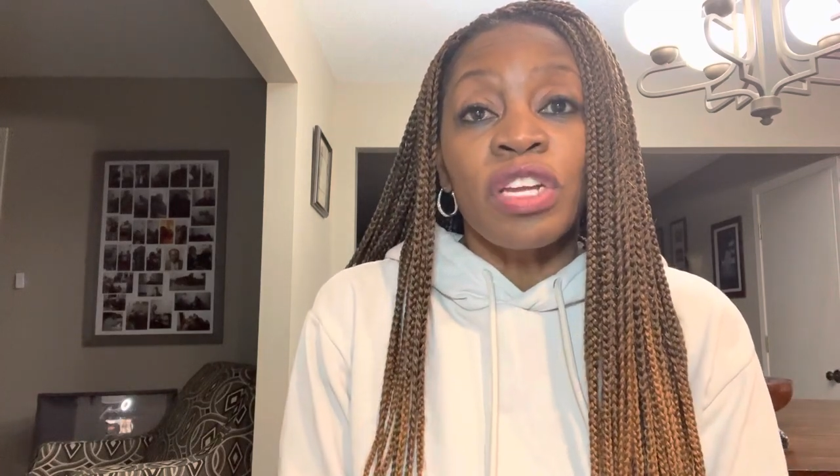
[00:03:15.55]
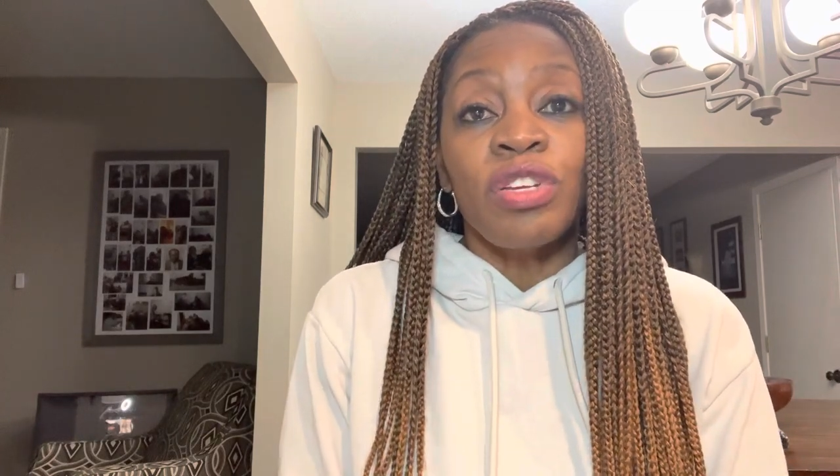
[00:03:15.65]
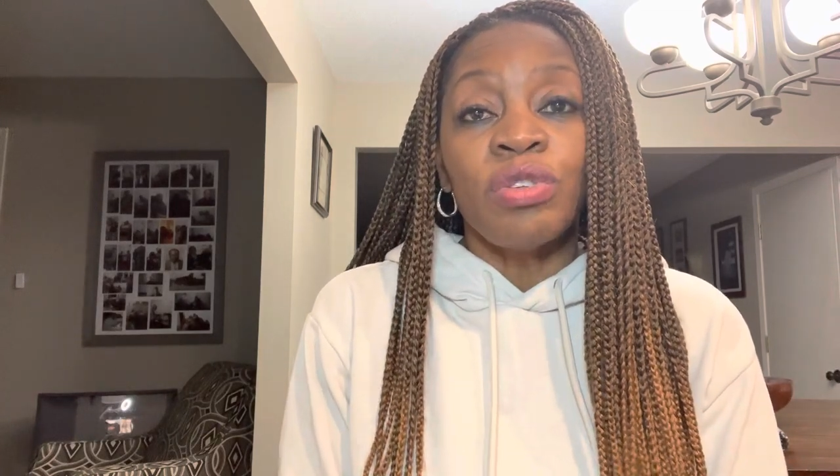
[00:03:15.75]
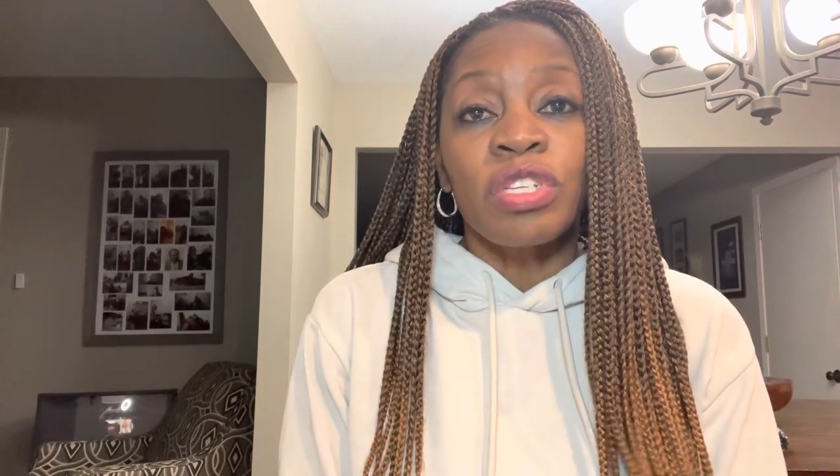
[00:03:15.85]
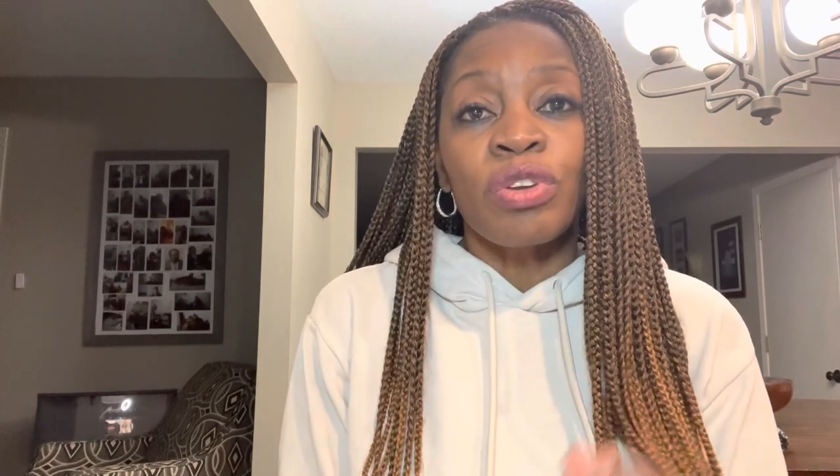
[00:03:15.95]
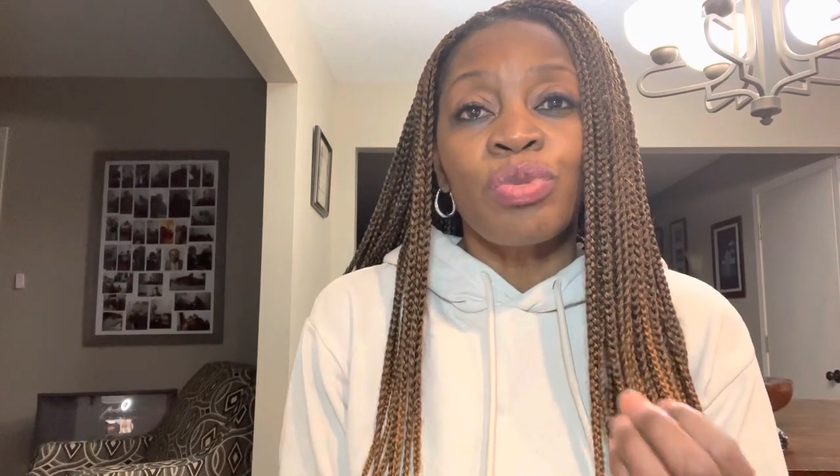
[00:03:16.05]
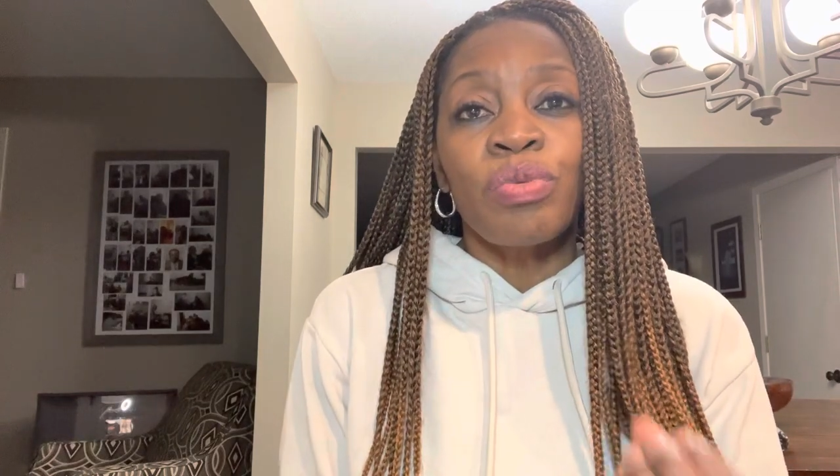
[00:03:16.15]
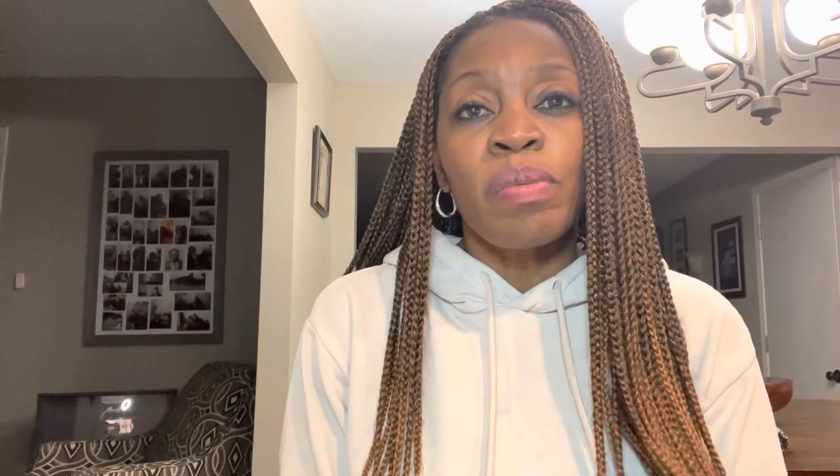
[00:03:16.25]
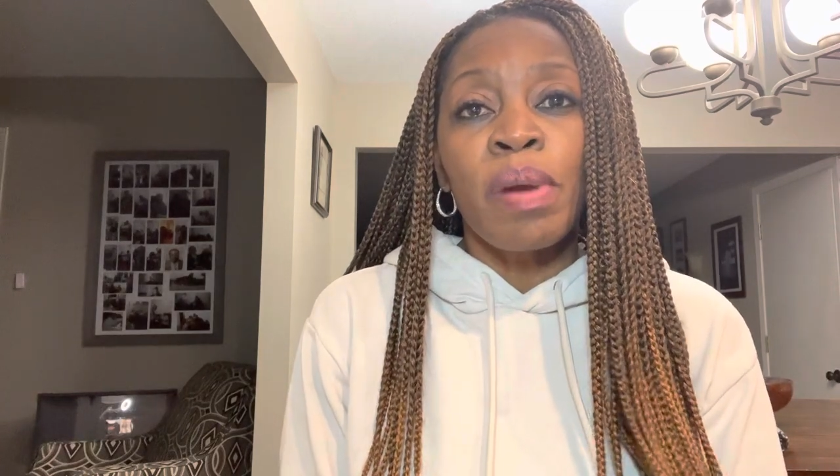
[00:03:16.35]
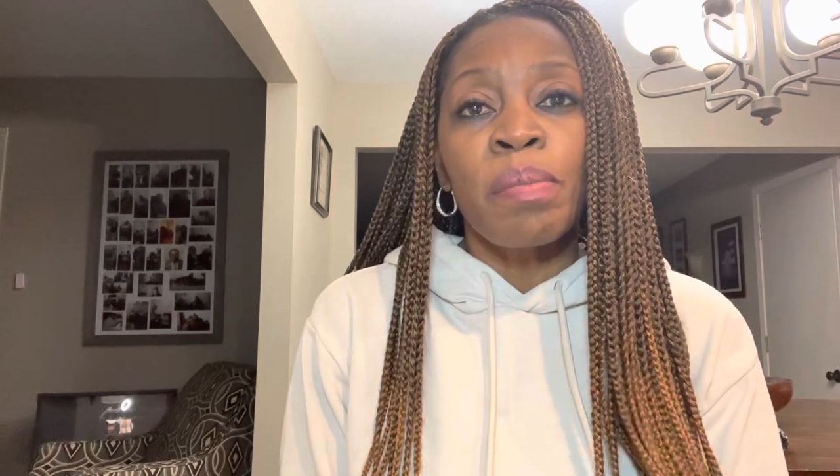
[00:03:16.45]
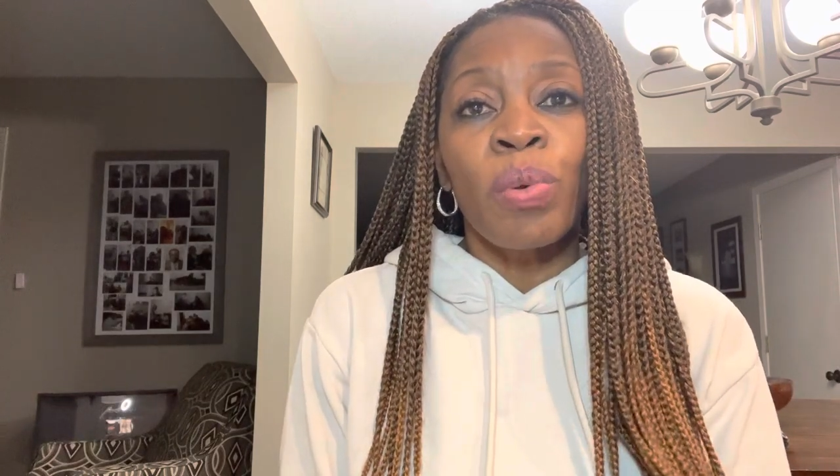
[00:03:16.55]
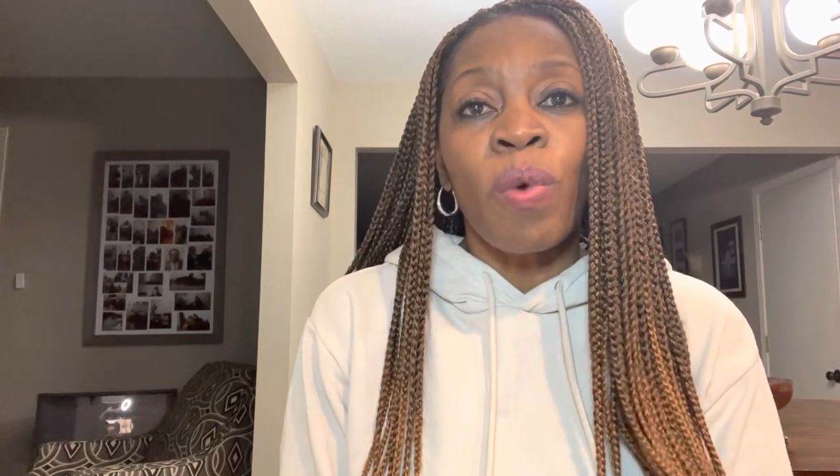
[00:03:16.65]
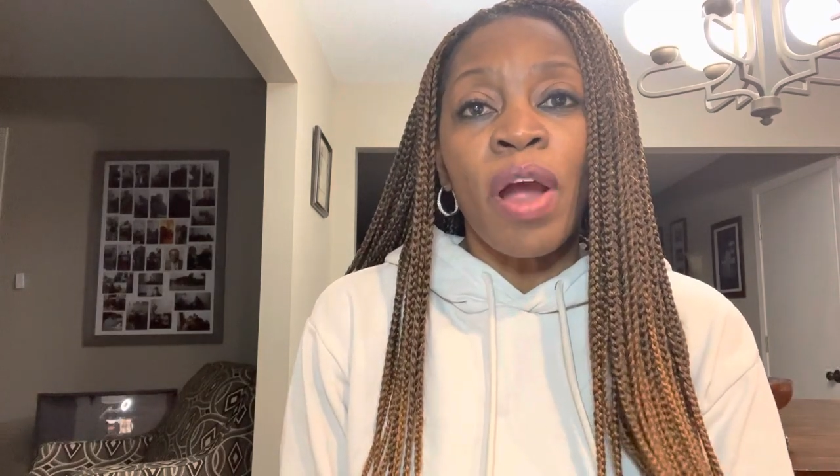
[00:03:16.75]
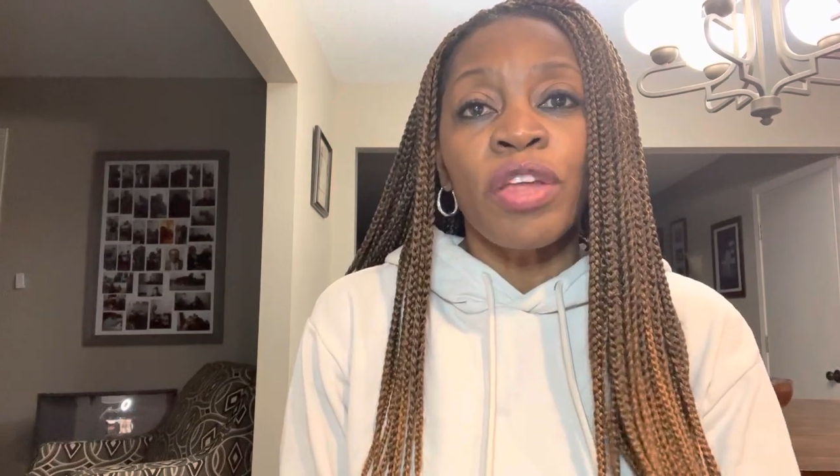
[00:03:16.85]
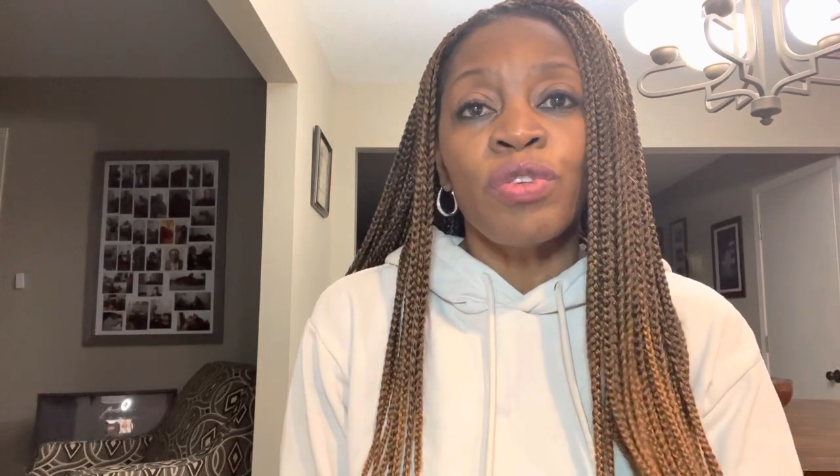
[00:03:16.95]
and you start to remember
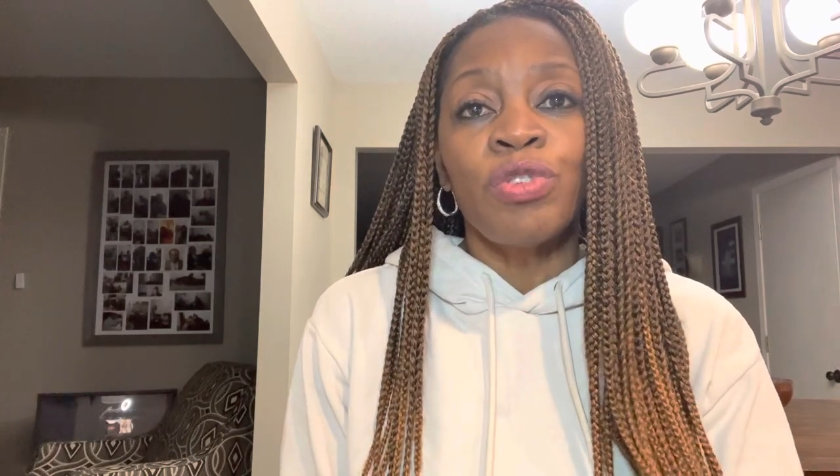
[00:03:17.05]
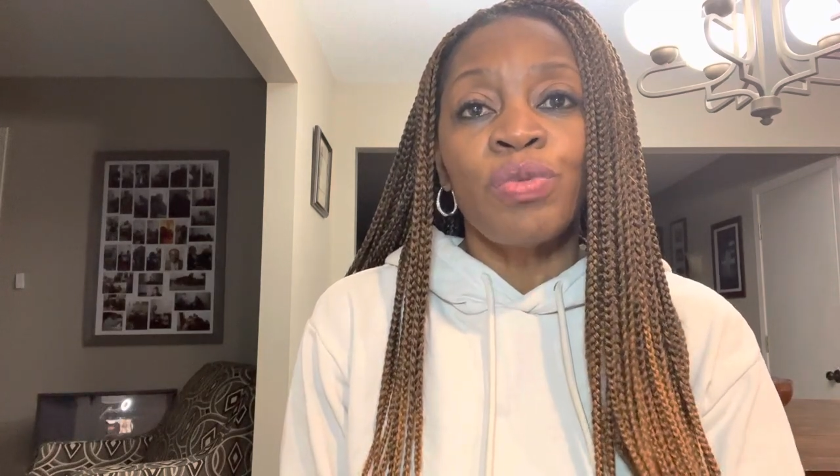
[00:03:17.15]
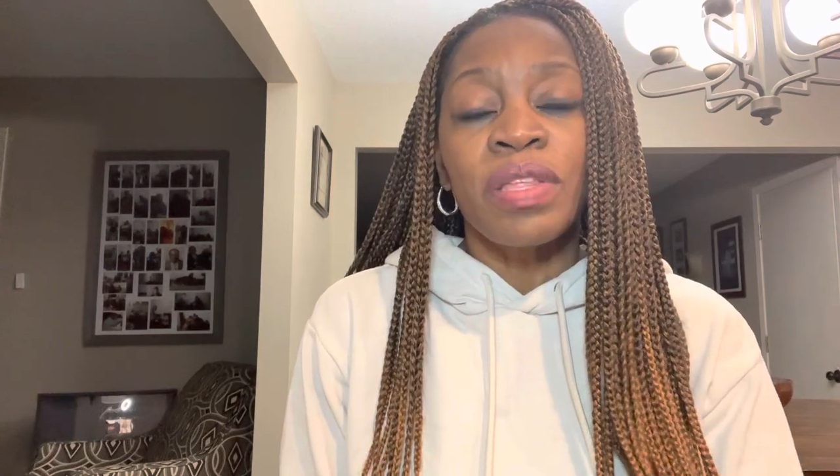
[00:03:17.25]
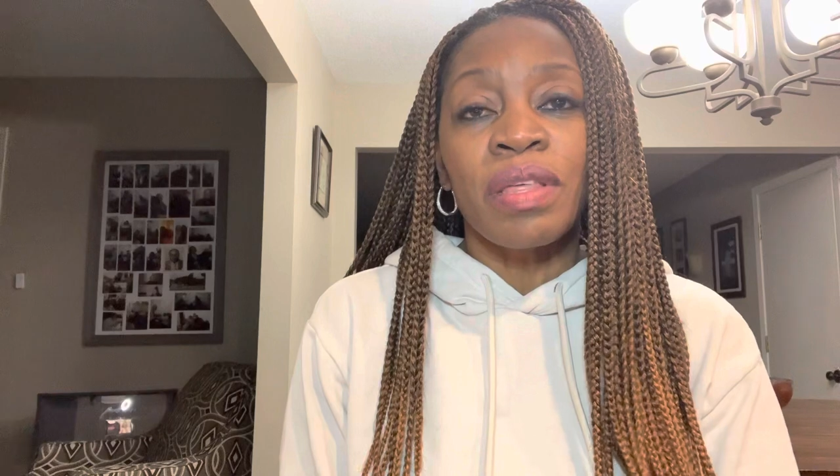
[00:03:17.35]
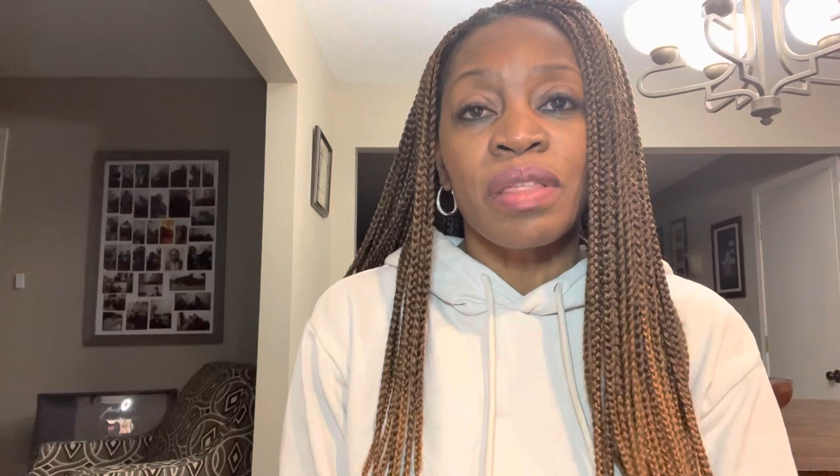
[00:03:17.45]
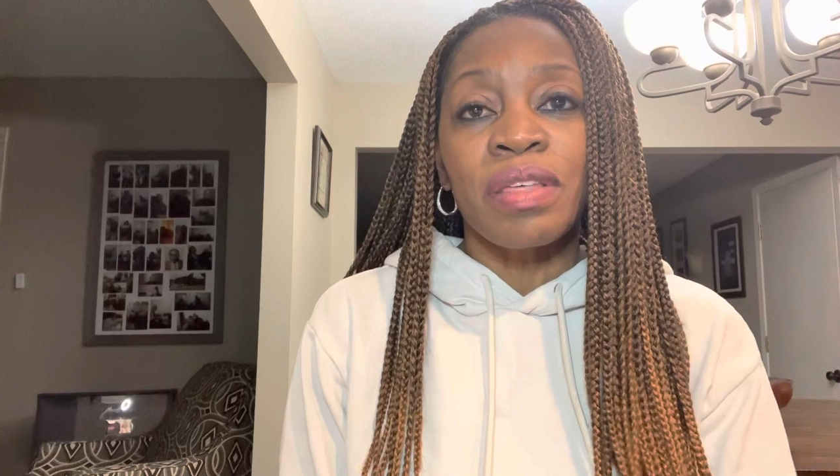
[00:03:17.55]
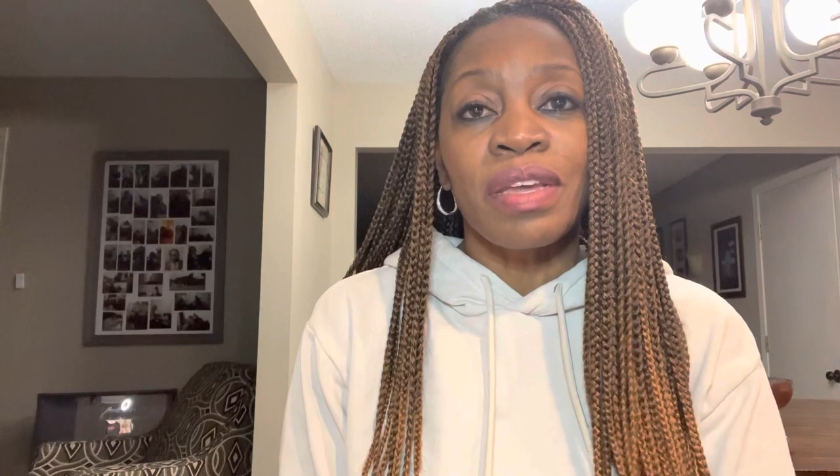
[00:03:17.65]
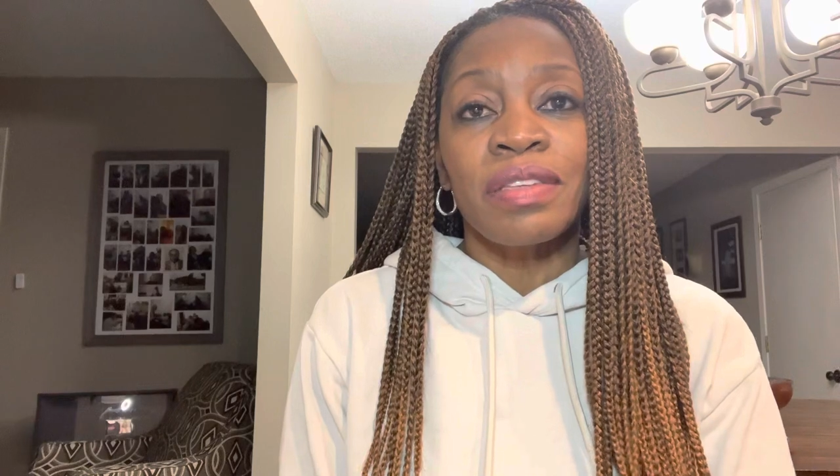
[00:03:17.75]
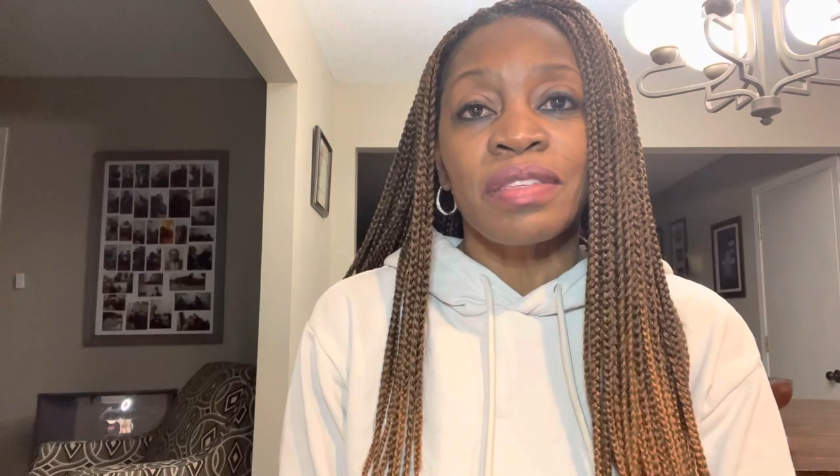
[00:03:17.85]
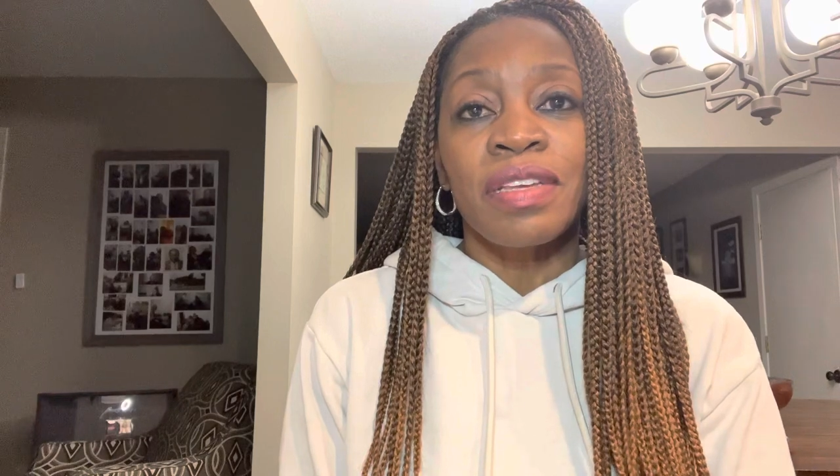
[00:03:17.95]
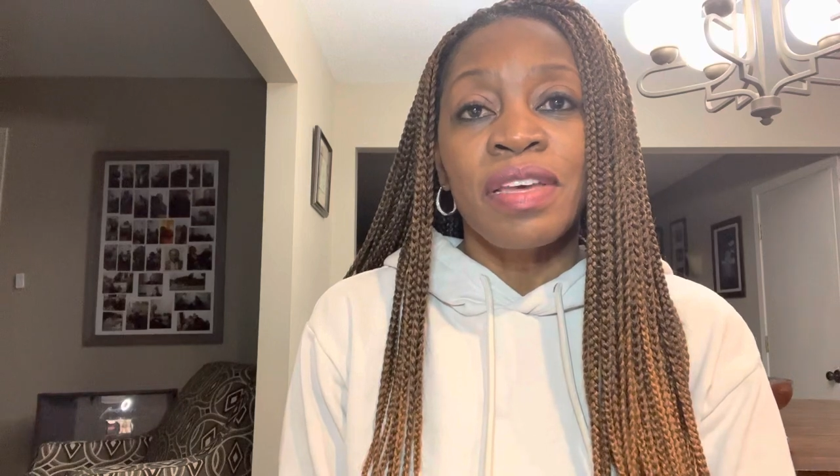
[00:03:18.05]
why you're doing the things